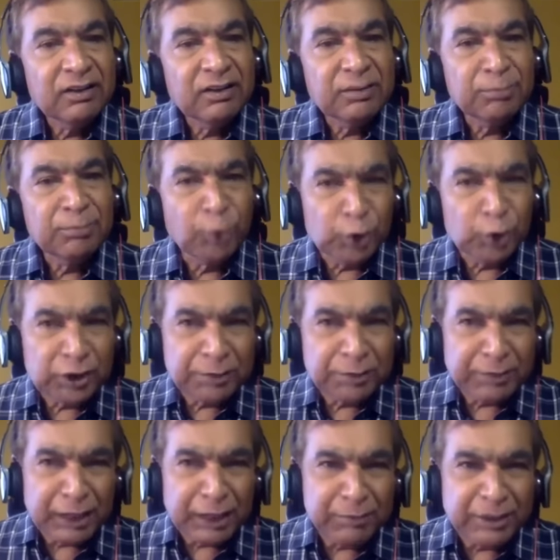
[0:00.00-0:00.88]
Both the
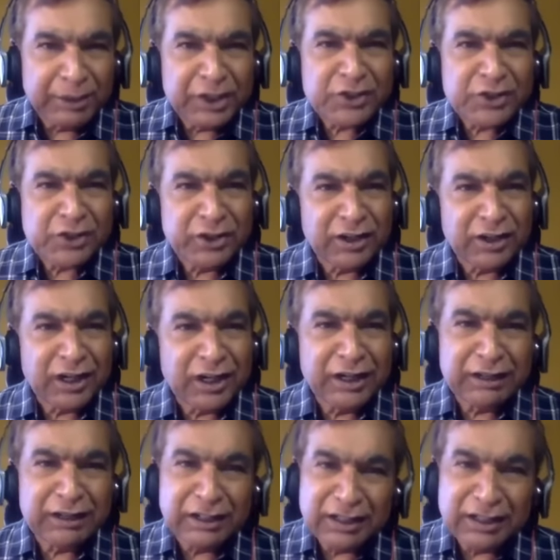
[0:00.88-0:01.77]
Prime Minister
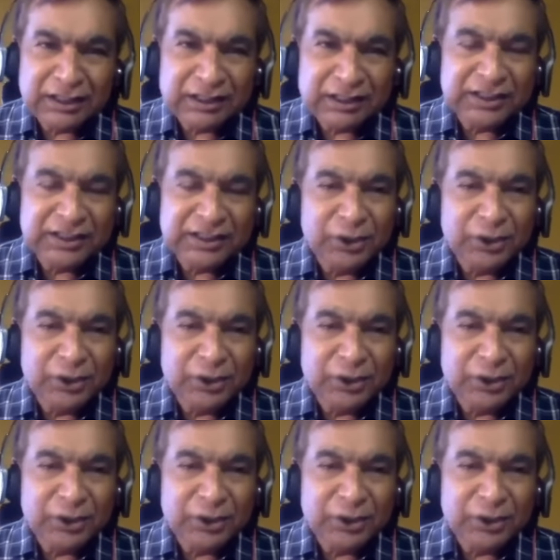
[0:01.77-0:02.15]
and the